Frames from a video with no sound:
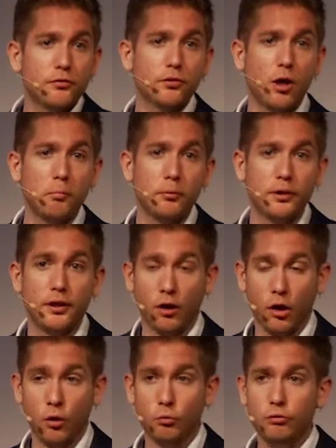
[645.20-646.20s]
this company
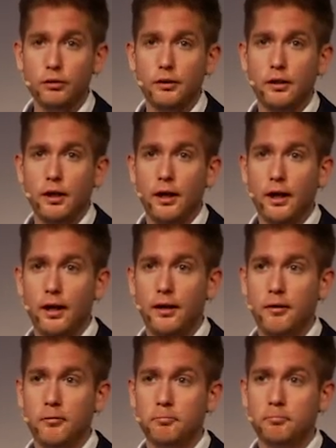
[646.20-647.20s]
alone.
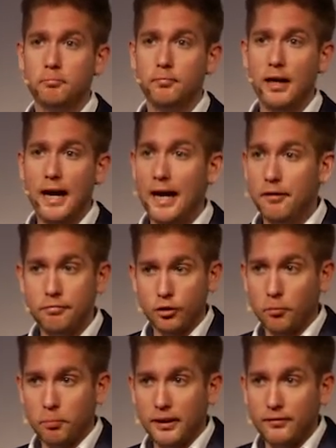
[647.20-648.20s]
I have a
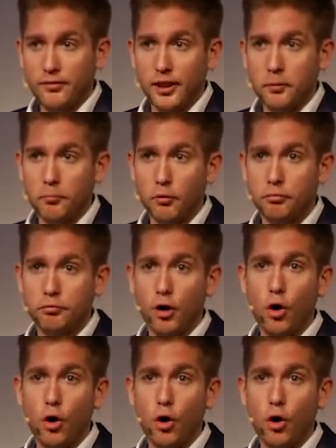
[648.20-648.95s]
complete team of